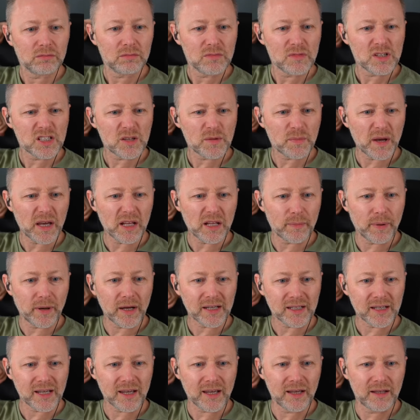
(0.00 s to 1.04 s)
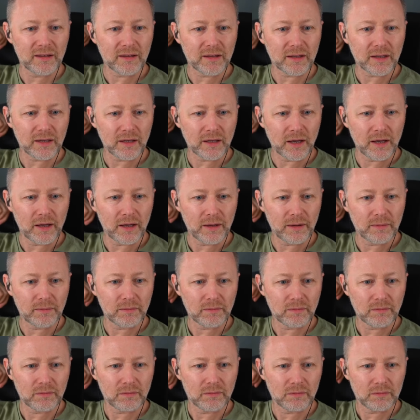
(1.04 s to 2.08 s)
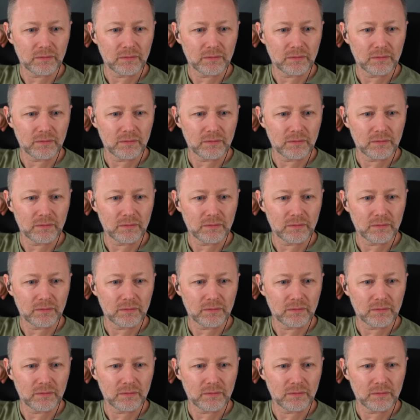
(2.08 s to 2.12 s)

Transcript: that's the bit at the back again, the